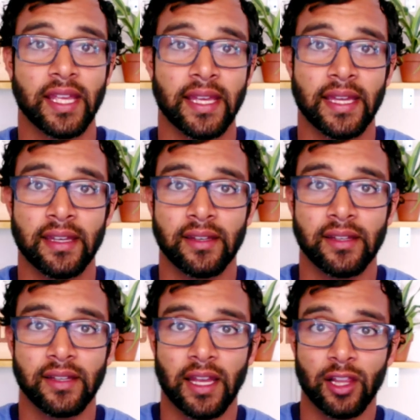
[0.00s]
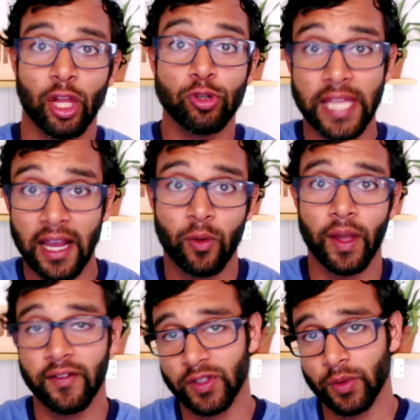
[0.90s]
and kind of low tech
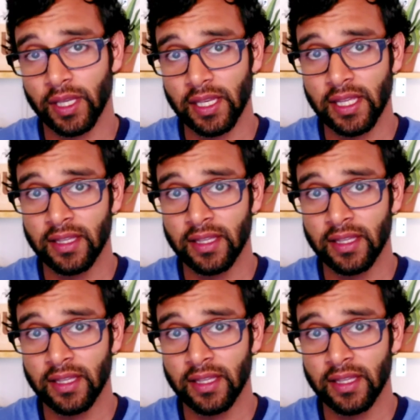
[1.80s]
way of doing it